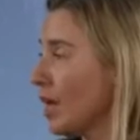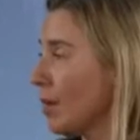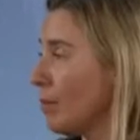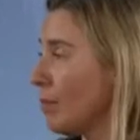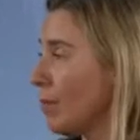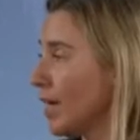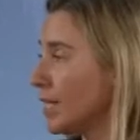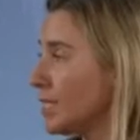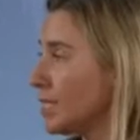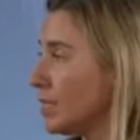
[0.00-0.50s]

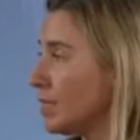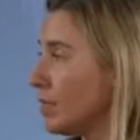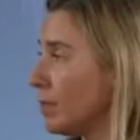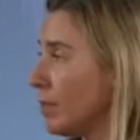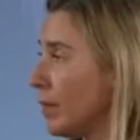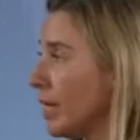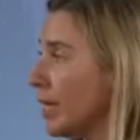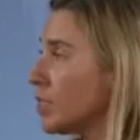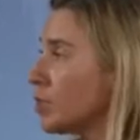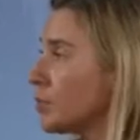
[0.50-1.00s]
But the
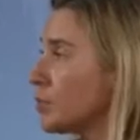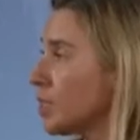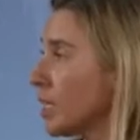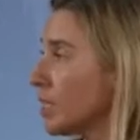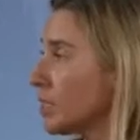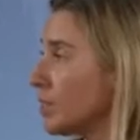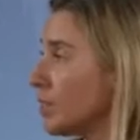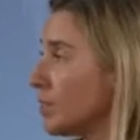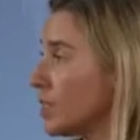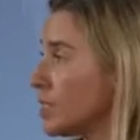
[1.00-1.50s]
main
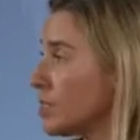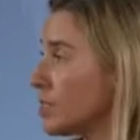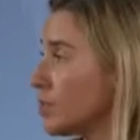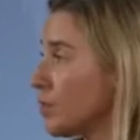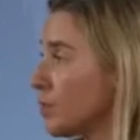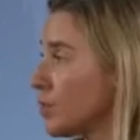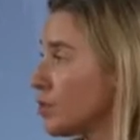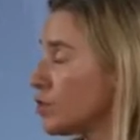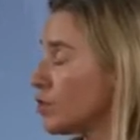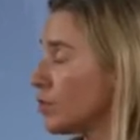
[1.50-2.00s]
objective is,
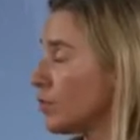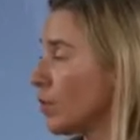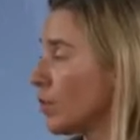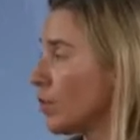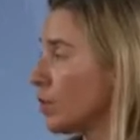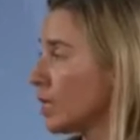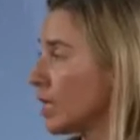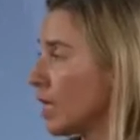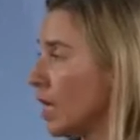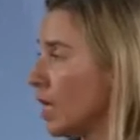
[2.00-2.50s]
first of
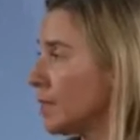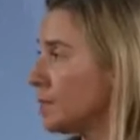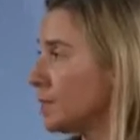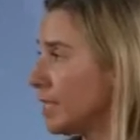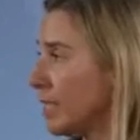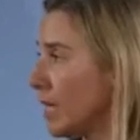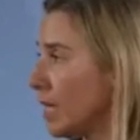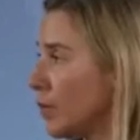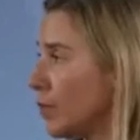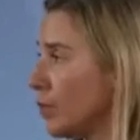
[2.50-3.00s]
all, calm
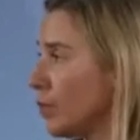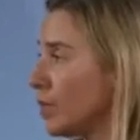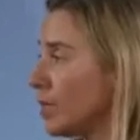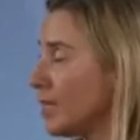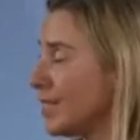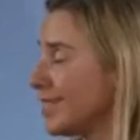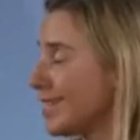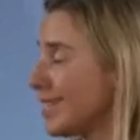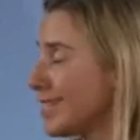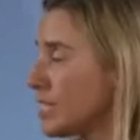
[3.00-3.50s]

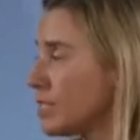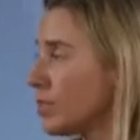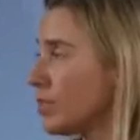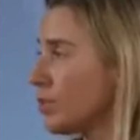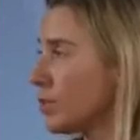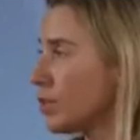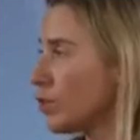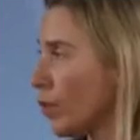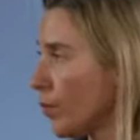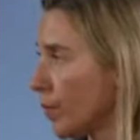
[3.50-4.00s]
down at least the
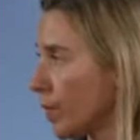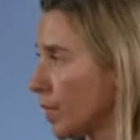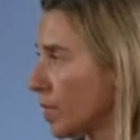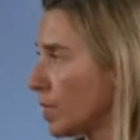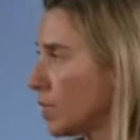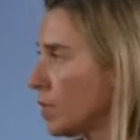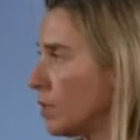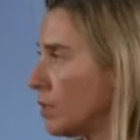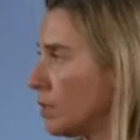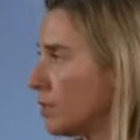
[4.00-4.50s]
rhetoric
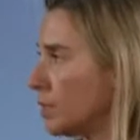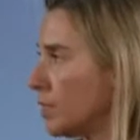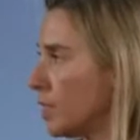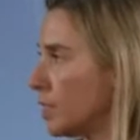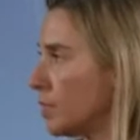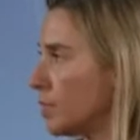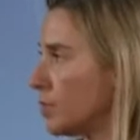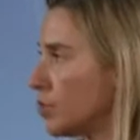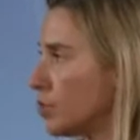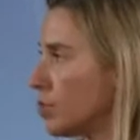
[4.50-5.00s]
of the
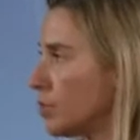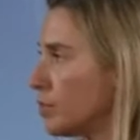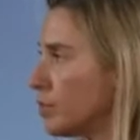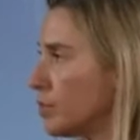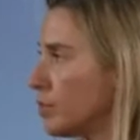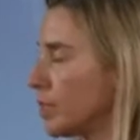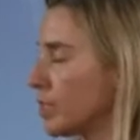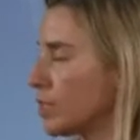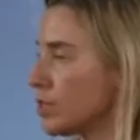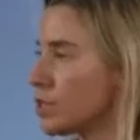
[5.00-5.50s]

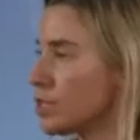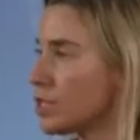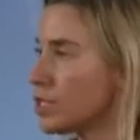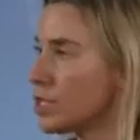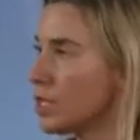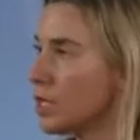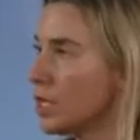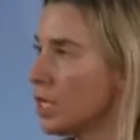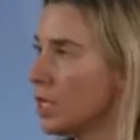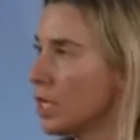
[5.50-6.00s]
leaderships,
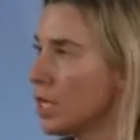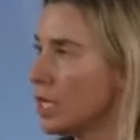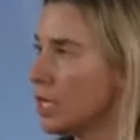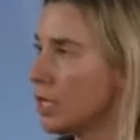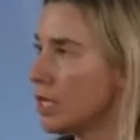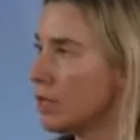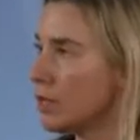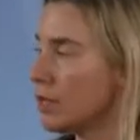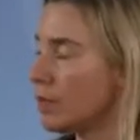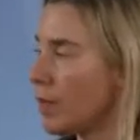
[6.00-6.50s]
because
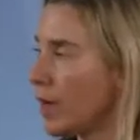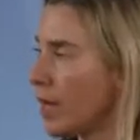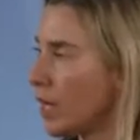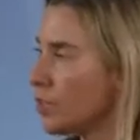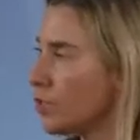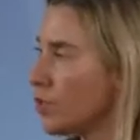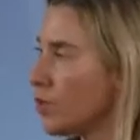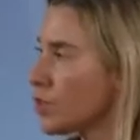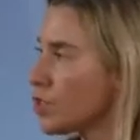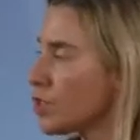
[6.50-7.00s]
the
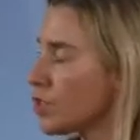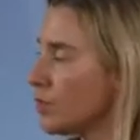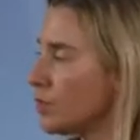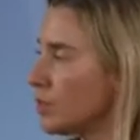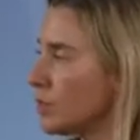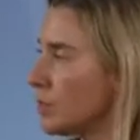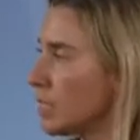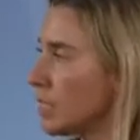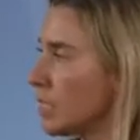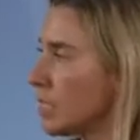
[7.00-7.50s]
paradox of
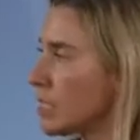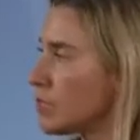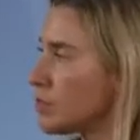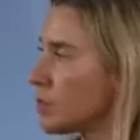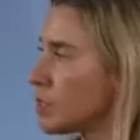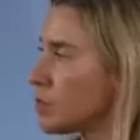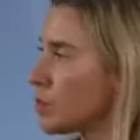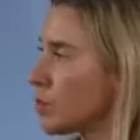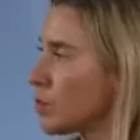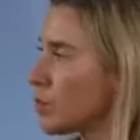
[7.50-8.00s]
the Middle East
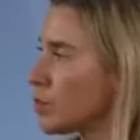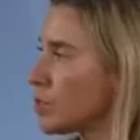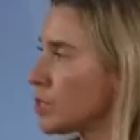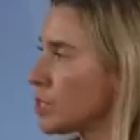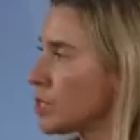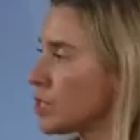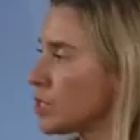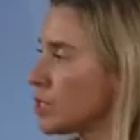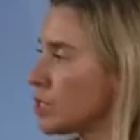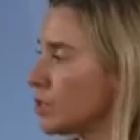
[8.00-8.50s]
peace
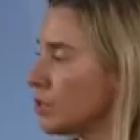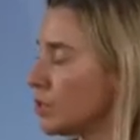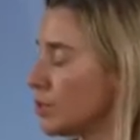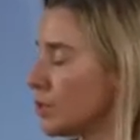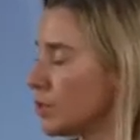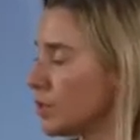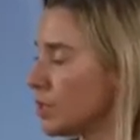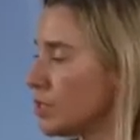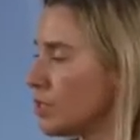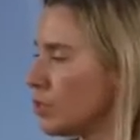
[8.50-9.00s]
process
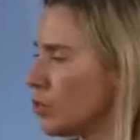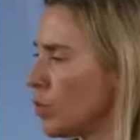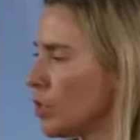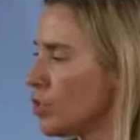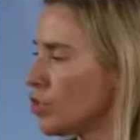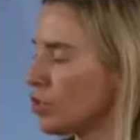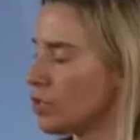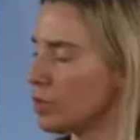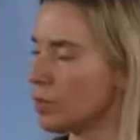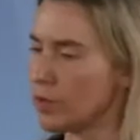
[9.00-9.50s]
or the
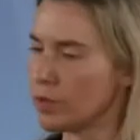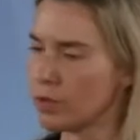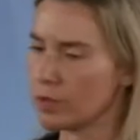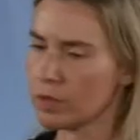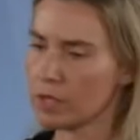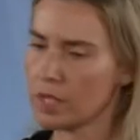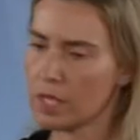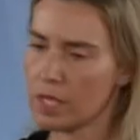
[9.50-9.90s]
situation among